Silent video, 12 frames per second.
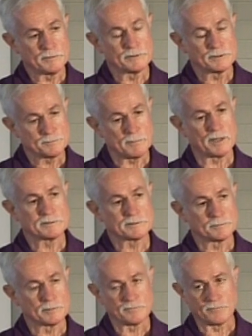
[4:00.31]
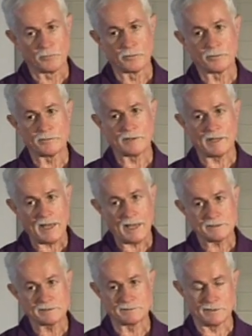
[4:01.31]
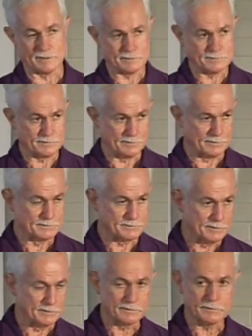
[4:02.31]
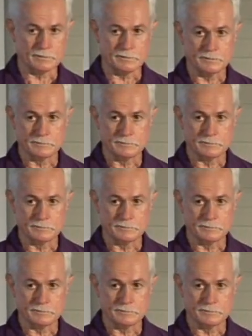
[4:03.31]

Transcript: responsible for the access to the silica.